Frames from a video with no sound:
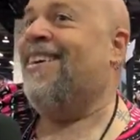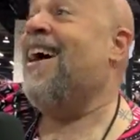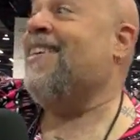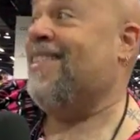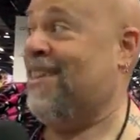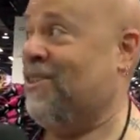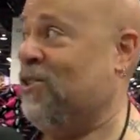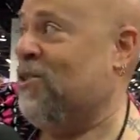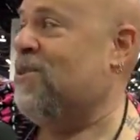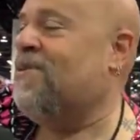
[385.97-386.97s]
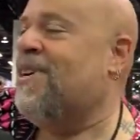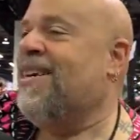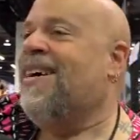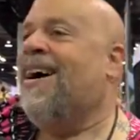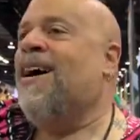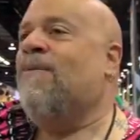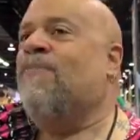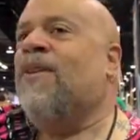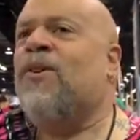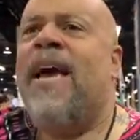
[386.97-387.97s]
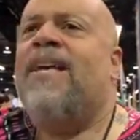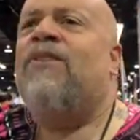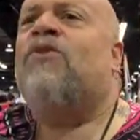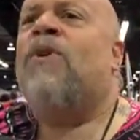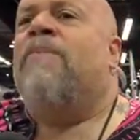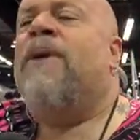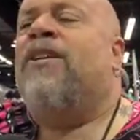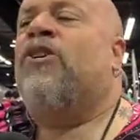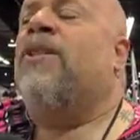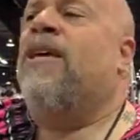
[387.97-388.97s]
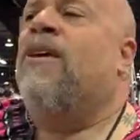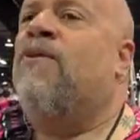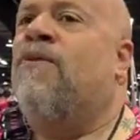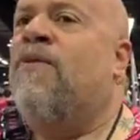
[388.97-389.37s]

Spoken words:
Yes, that's true. So you just want to make sure that you